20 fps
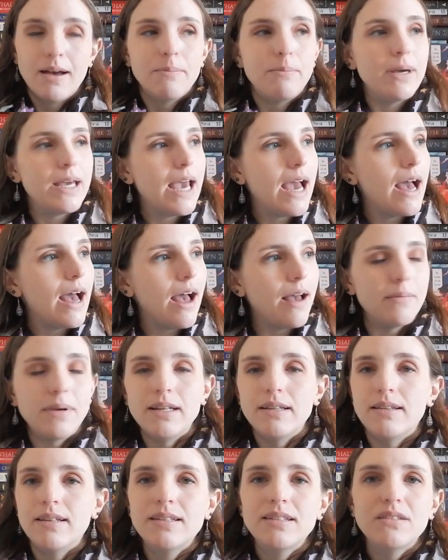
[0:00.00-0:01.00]
But yeah, I
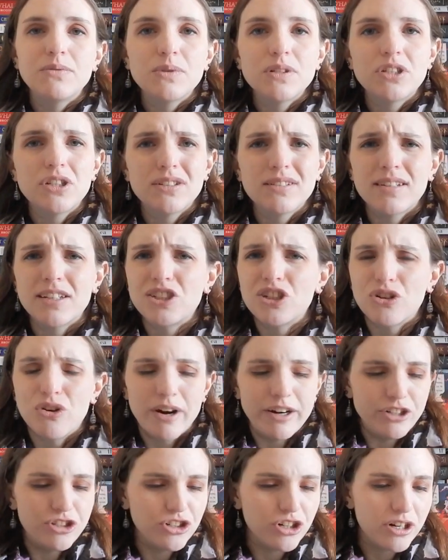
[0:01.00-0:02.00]
mean, this was just such a
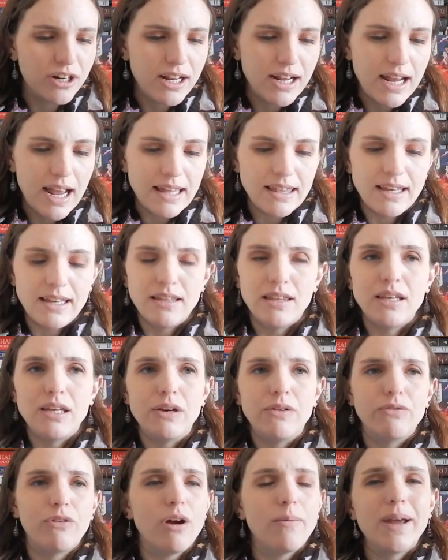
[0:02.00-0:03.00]
great journey. I think
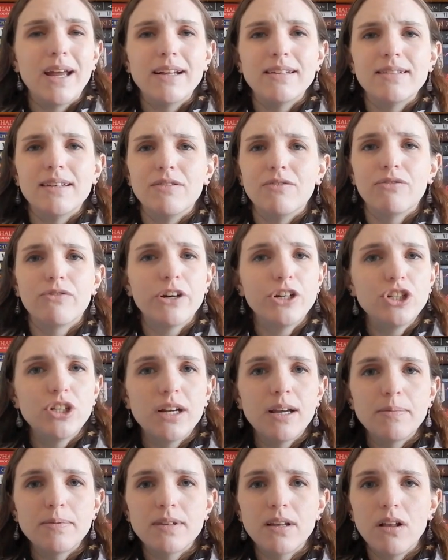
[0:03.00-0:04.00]
the romance and
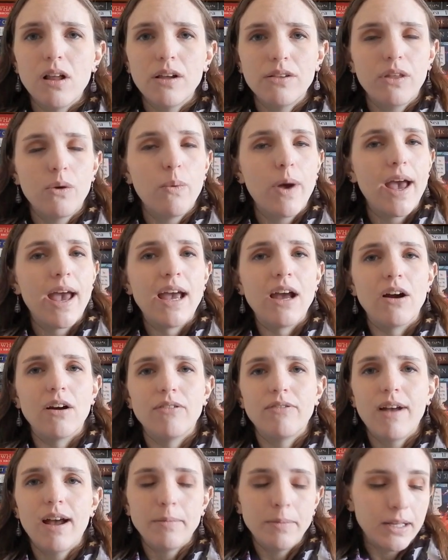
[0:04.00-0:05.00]
friendships along the way
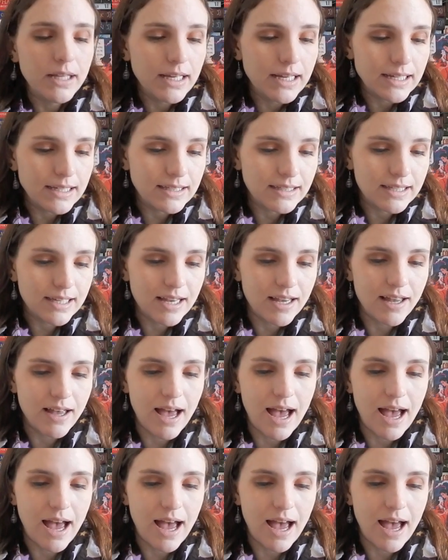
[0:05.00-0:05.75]
are fabulous.